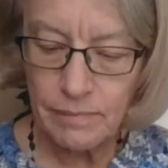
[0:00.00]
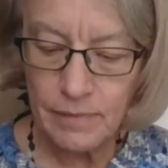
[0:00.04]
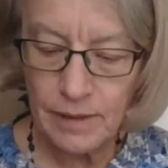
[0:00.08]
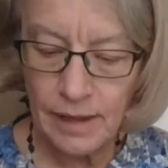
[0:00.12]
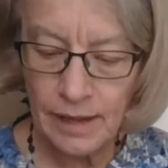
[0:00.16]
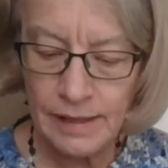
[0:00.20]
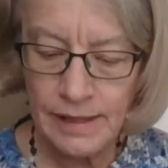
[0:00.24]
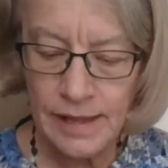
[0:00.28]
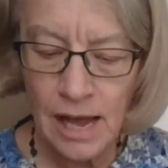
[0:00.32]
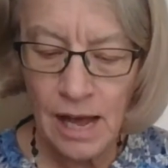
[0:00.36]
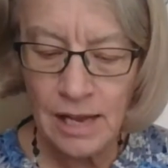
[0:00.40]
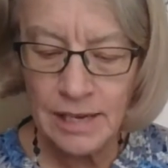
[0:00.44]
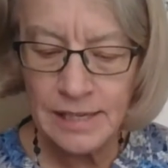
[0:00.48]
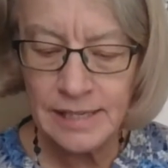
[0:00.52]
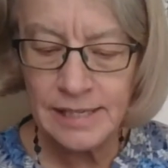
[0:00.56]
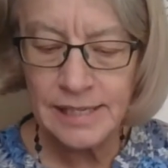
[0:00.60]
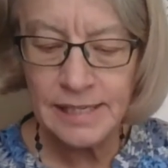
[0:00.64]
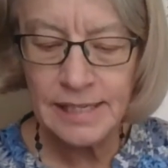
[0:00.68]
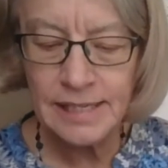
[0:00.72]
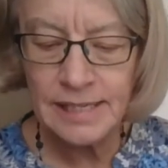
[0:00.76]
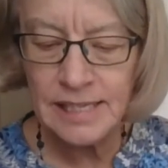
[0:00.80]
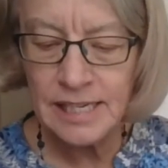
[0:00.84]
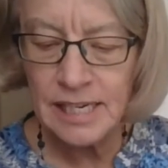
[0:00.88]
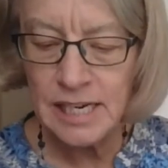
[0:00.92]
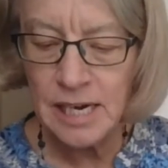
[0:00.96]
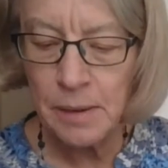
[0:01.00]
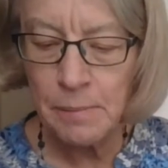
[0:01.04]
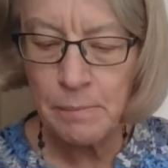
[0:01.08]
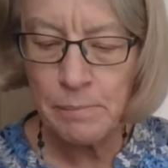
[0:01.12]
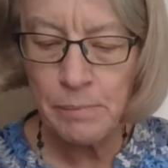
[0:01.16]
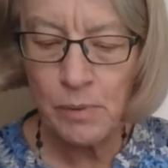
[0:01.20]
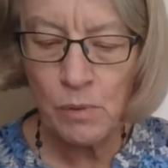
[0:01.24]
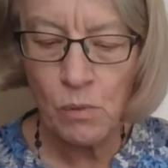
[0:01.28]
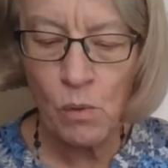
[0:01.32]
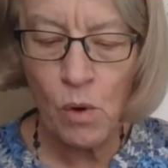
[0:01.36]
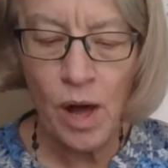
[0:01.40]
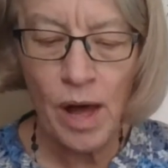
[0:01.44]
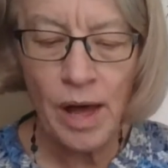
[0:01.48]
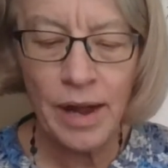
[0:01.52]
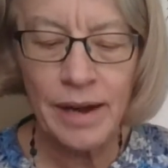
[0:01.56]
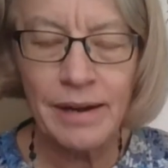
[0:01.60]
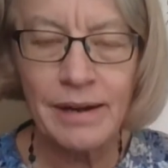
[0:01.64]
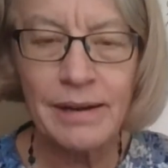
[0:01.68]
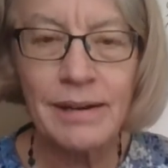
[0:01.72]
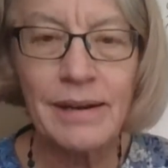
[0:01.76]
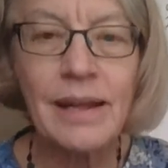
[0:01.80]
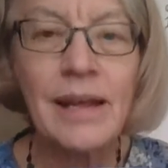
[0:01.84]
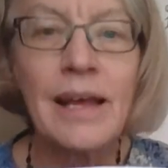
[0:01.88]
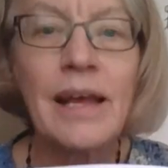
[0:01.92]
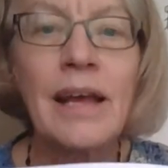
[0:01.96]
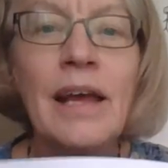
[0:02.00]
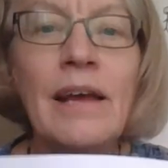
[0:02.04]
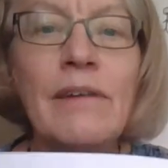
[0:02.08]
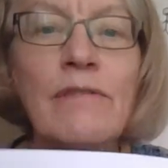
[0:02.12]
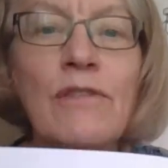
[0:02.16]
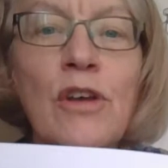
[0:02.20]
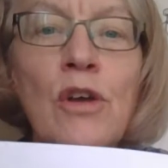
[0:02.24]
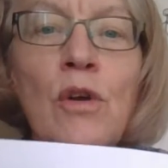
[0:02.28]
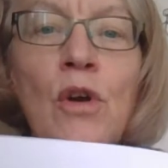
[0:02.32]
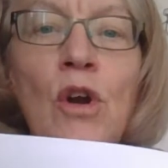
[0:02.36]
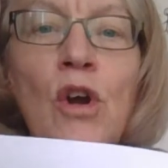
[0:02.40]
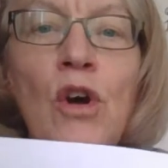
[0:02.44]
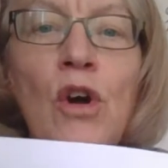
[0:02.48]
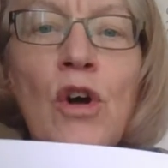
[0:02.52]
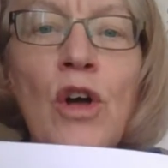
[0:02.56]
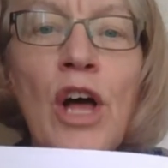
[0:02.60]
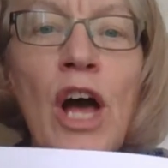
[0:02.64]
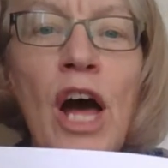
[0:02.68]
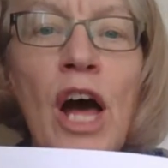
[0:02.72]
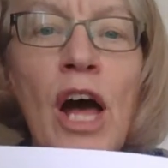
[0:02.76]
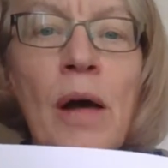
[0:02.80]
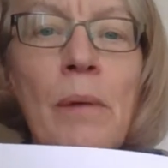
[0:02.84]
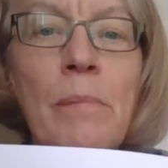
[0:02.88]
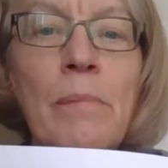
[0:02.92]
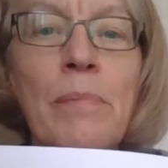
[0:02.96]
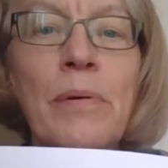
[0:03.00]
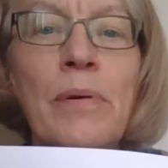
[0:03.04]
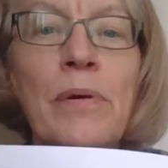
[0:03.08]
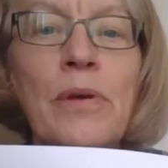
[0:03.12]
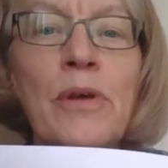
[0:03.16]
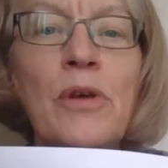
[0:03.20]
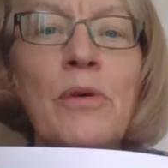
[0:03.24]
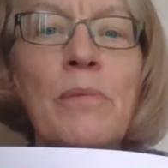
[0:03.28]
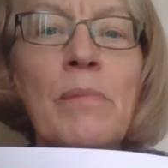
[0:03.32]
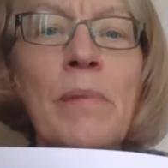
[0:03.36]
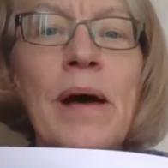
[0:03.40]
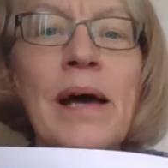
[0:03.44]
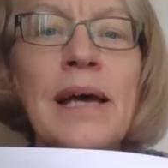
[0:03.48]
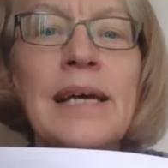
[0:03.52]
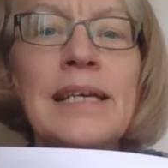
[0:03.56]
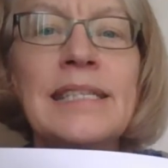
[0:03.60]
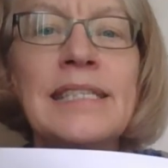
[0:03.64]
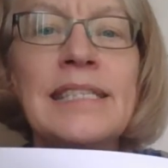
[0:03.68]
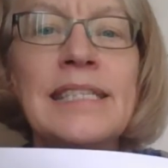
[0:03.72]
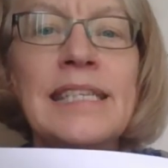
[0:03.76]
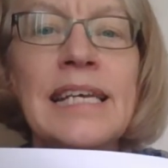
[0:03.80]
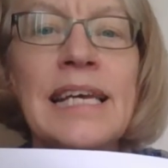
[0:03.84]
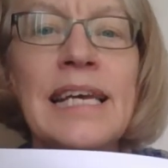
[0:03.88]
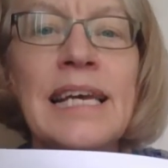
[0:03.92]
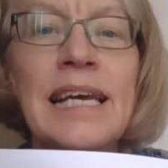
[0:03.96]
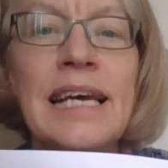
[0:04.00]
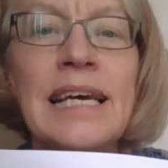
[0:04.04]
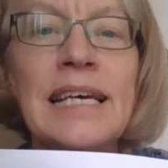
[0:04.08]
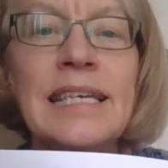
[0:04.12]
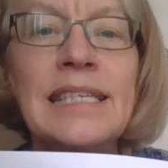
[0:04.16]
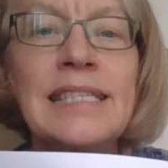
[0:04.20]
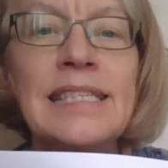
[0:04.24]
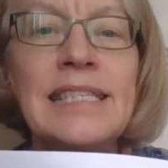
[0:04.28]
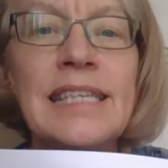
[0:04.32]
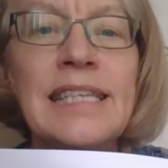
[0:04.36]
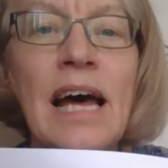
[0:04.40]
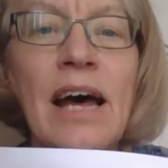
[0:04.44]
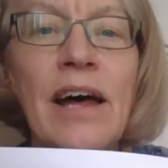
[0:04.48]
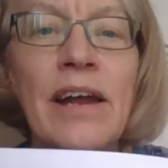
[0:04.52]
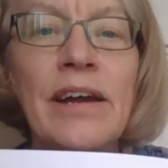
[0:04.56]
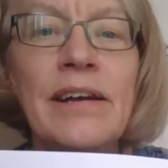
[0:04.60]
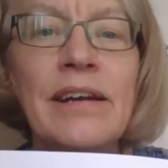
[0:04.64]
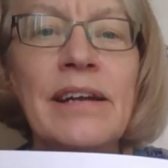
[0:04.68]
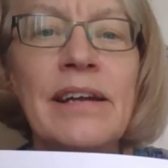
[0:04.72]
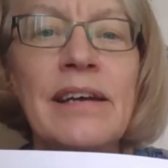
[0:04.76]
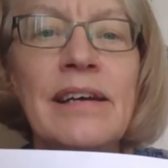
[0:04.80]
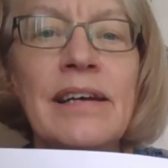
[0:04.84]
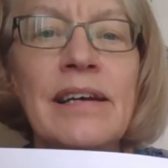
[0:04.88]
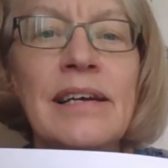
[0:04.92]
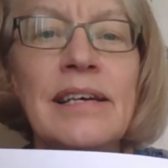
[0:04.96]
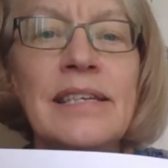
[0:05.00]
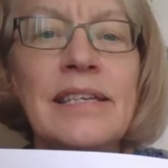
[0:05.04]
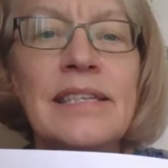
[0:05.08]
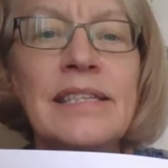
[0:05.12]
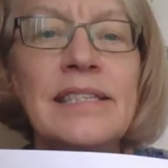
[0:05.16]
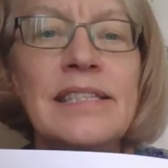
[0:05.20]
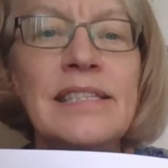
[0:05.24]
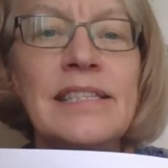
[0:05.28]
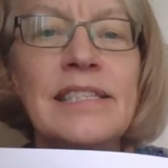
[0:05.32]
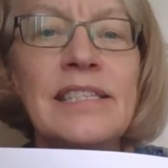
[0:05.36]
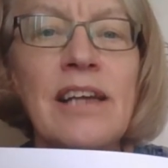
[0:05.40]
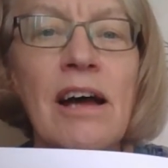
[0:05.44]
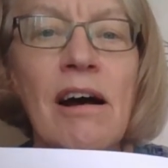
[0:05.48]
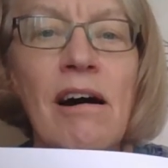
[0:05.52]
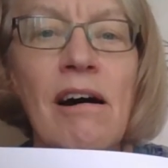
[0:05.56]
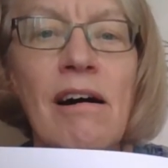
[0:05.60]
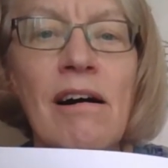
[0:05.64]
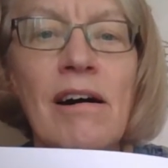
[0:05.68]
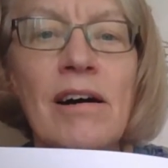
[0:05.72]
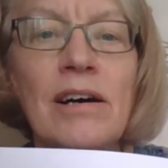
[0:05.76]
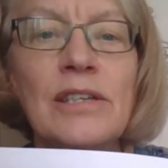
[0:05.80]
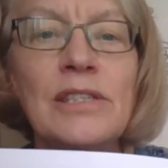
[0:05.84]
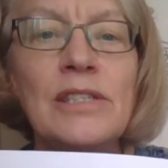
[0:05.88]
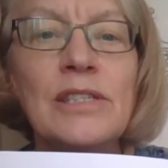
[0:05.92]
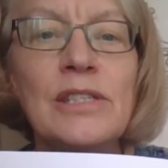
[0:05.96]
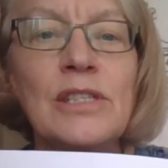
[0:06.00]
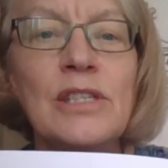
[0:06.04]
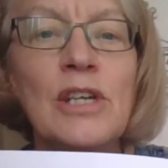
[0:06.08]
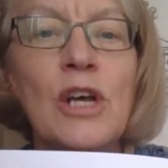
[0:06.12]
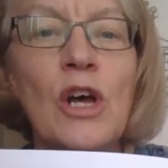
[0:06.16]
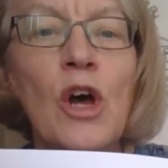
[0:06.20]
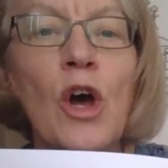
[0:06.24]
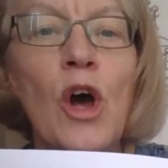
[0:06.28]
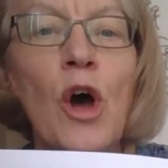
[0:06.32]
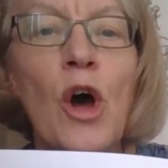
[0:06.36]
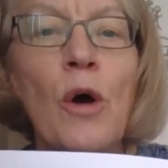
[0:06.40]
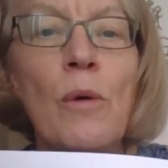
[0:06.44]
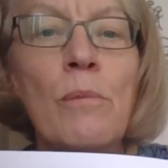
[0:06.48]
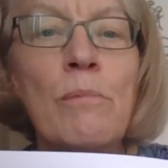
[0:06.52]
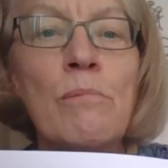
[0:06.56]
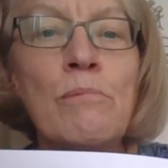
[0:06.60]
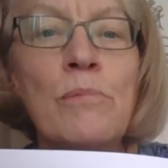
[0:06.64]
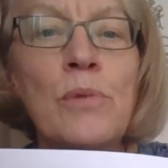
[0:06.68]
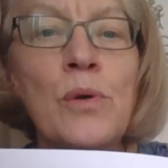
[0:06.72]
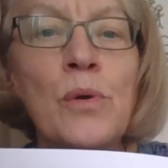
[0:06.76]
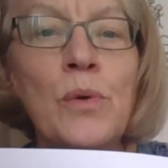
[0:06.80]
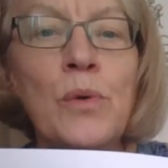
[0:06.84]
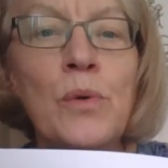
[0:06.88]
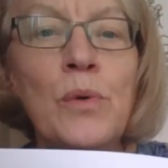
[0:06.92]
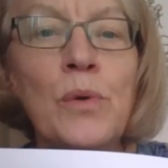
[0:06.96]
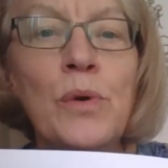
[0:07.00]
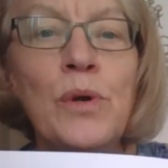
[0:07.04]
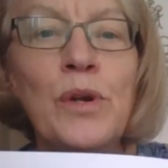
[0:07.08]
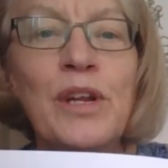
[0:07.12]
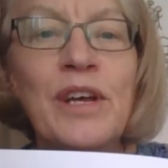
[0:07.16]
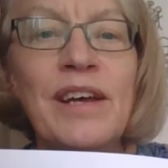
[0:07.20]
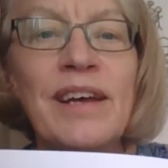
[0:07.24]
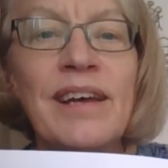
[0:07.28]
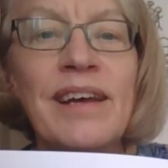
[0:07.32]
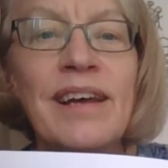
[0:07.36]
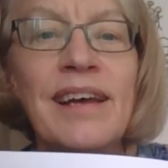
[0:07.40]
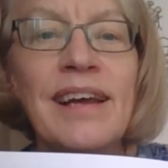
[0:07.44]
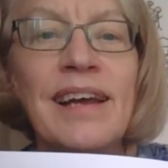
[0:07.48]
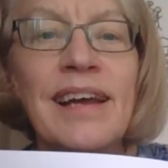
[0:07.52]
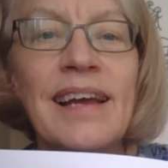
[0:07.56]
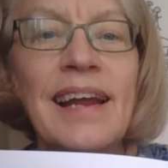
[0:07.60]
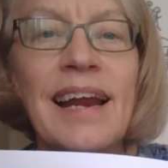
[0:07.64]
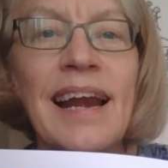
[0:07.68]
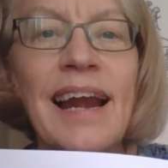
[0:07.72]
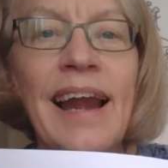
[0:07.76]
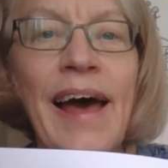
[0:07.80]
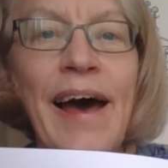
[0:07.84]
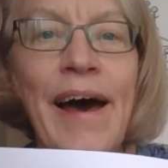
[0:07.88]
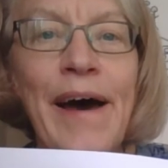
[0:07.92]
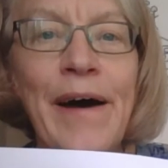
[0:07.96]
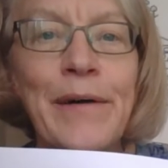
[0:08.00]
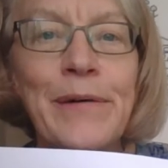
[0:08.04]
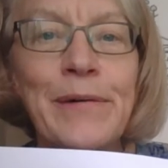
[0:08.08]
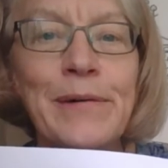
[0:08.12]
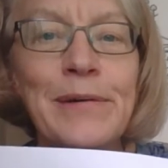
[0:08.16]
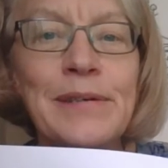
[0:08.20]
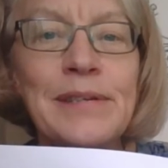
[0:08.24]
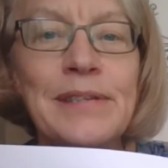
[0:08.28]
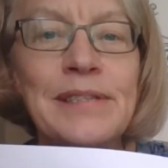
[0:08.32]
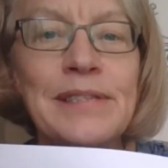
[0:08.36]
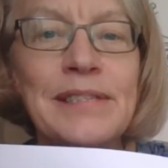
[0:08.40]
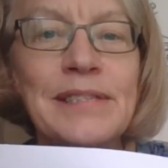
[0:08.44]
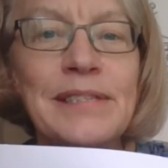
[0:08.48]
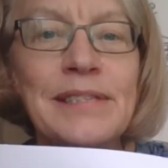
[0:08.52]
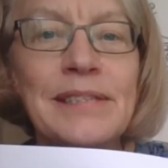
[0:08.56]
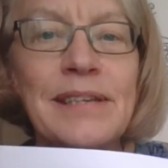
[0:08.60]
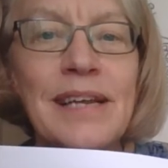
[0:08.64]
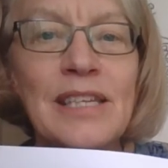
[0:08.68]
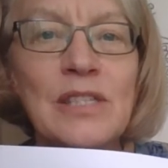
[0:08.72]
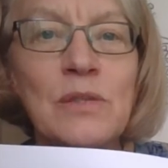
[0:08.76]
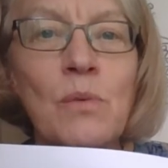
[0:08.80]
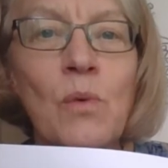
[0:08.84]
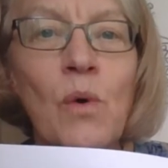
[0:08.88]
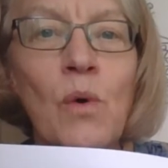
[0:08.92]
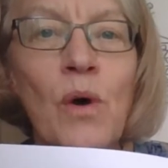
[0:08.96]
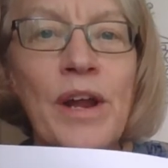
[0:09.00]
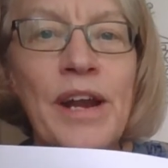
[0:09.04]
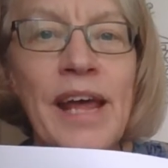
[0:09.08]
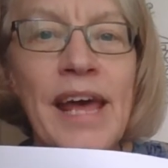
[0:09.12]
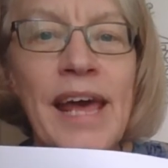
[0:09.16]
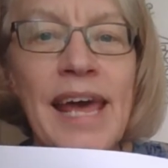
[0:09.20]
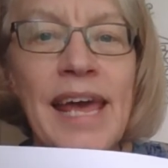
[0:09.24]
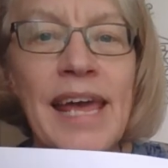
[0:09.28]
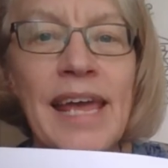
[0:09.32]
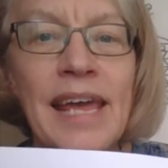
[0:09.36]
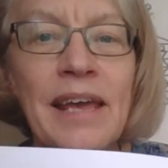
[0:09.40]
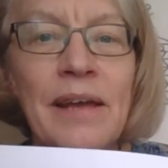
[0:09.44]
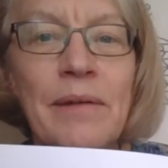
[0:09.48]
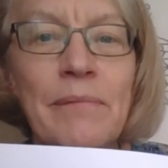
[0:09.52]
The answers to number 1. If you look up, you might see sun, stars, moon, clouds. That's 1A.